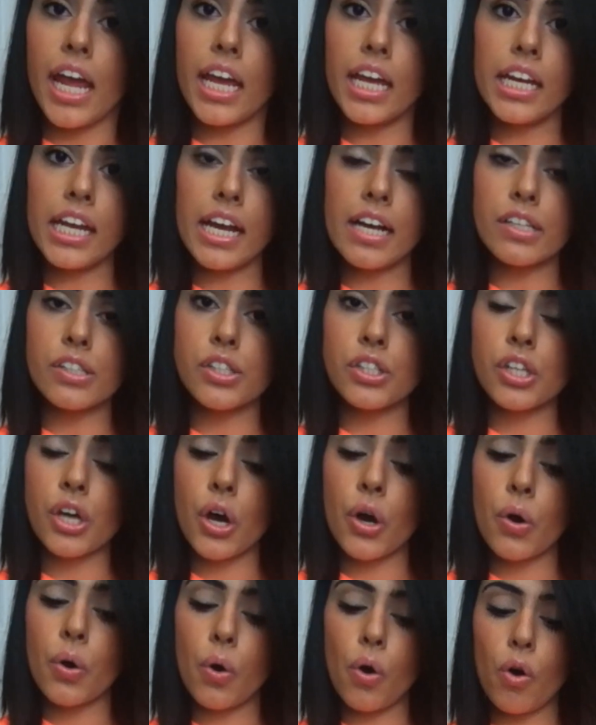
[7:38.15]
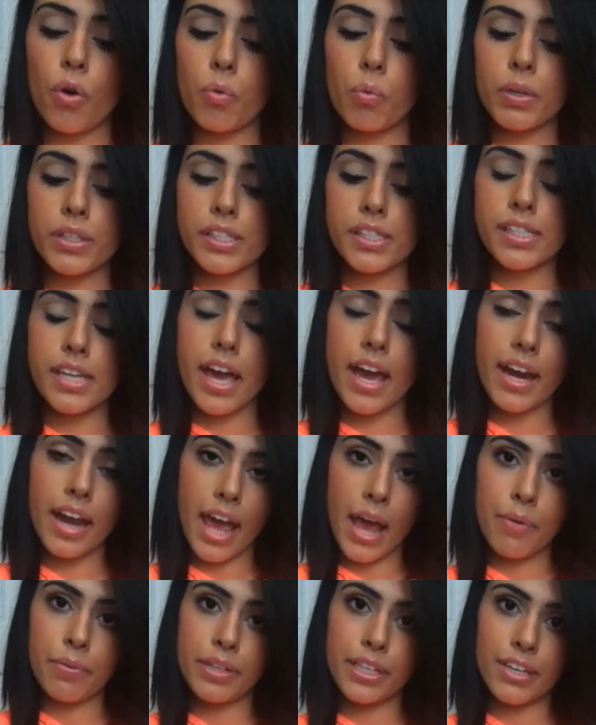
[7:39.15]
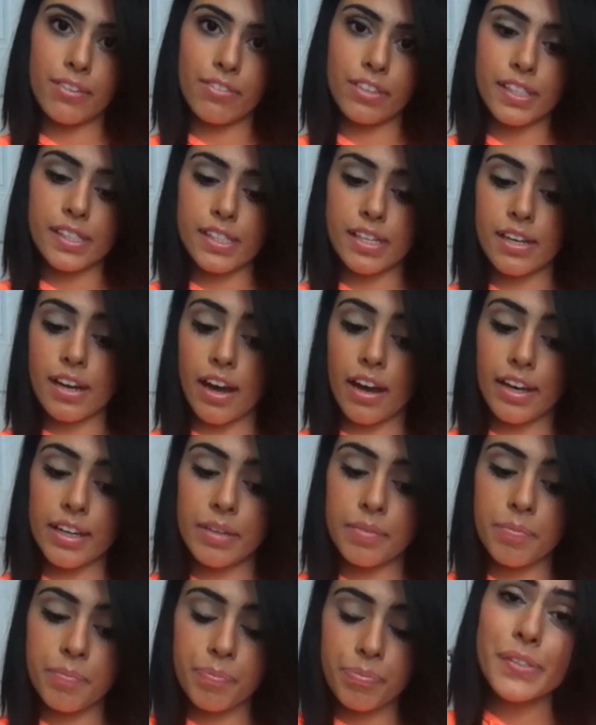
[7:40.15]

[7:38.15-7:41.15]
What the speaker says: And yeah, so 1 to 10, I would give these a 9.